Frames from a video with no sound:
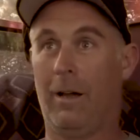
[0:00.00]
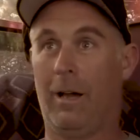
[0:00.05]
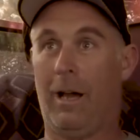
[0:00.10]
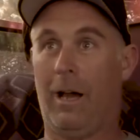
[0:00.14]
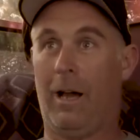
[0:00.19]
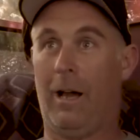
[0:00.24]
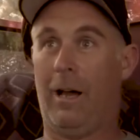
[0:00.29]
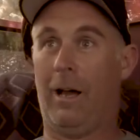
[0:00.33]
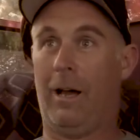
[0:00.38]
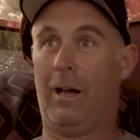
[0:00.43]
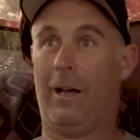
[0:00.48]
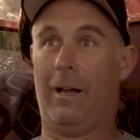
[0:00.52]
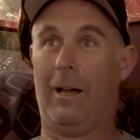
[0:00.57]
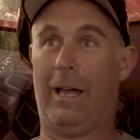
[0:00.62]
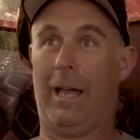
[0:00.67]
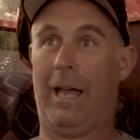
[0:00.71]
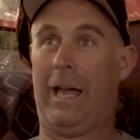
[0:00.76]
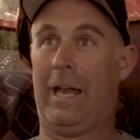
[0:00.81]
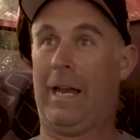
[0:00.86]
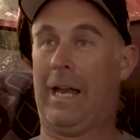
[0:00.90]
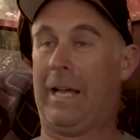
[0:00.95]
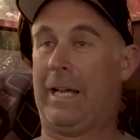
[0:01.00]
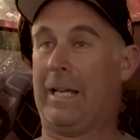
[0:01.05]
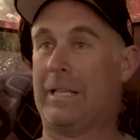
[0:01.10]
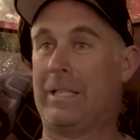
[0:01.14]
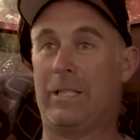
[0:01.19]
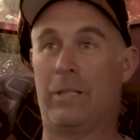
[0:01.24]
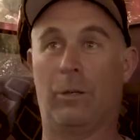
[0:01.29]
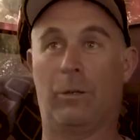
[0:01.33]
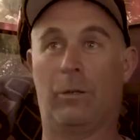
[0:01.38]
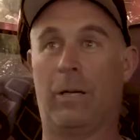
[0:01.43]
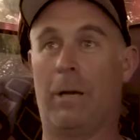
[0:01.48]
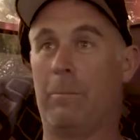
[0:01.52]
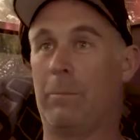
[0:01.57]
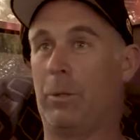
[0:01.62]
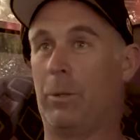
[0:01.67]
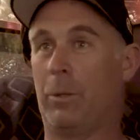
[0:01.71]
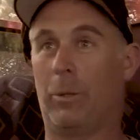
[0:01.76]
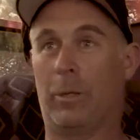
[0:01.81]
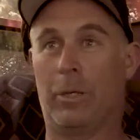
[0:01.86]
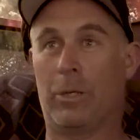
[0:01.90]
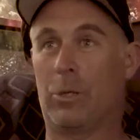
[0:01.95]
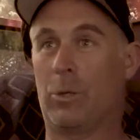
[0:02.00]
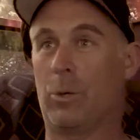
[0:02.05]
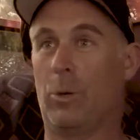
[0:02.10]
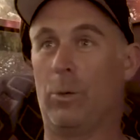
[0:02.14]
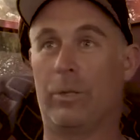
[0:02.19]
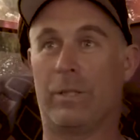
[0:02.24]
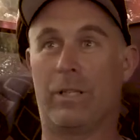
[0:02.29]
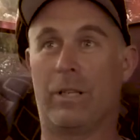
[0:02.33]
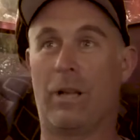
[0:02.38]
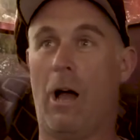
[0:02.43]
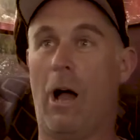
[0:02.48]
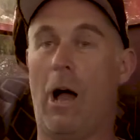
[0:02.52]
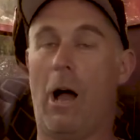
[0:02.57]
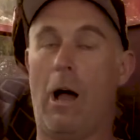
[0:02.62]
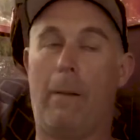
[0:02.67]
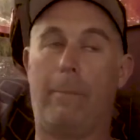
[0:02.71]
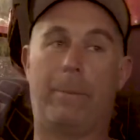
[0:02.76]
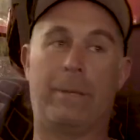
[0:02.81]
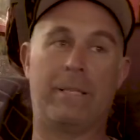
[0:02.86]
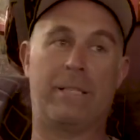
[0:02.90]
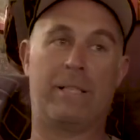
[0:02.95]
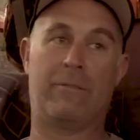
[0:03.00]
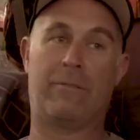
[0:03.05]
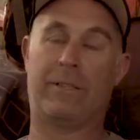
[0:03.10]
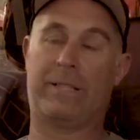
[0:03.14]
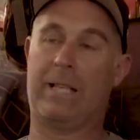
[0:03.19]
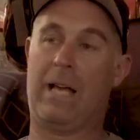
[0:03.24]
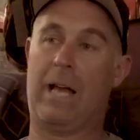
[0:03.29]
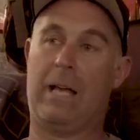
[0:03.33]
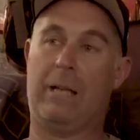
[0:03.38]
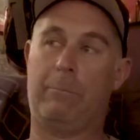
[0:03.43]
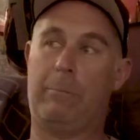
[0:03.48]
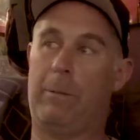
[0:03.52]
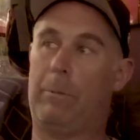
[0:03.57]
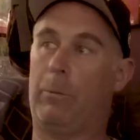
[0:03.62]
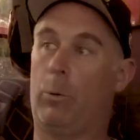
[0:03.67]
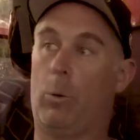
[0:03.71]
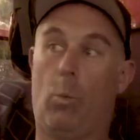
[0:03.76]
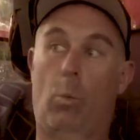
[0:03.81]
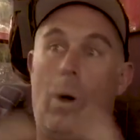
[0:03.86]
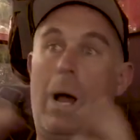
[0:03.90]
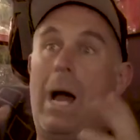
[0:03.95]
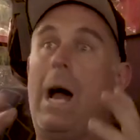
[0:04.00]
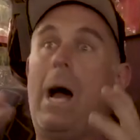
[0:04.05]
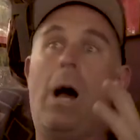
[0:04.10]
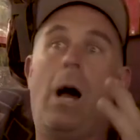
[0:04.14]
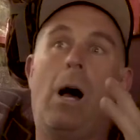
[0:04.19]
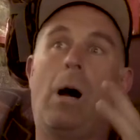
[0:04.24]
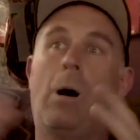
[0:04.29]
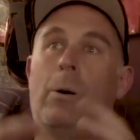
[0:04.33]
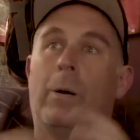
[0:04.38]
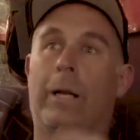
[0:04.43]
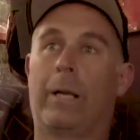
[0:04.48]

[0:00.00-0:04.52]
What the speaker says: And I can still come to a controlled stop and stuff like that. And people go, wow.